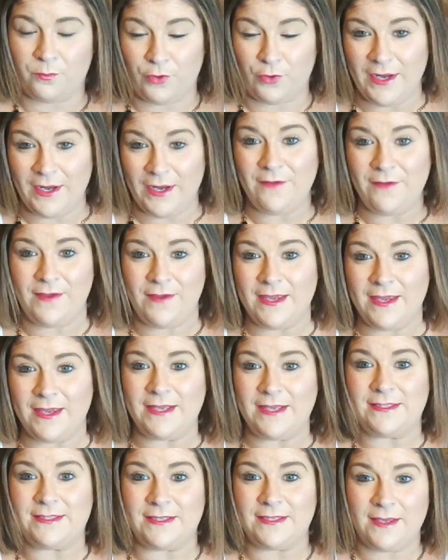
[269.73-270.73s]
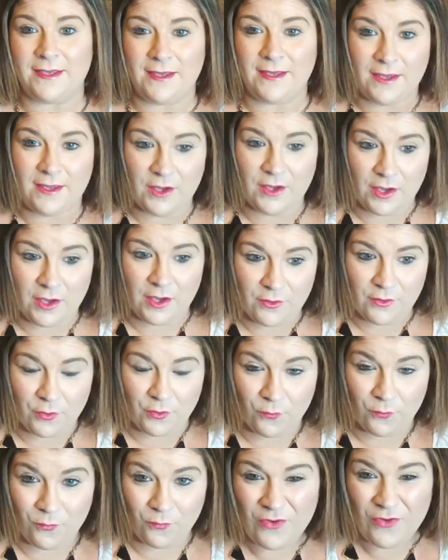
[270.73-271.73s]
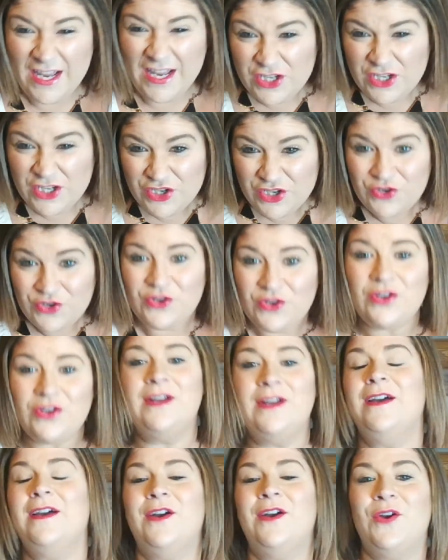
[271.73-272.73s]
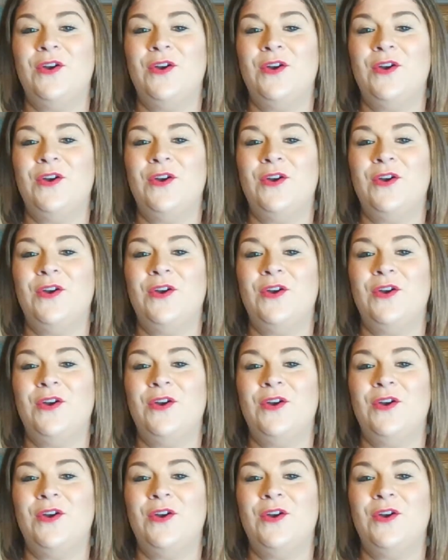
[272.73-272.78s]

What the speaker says: previous original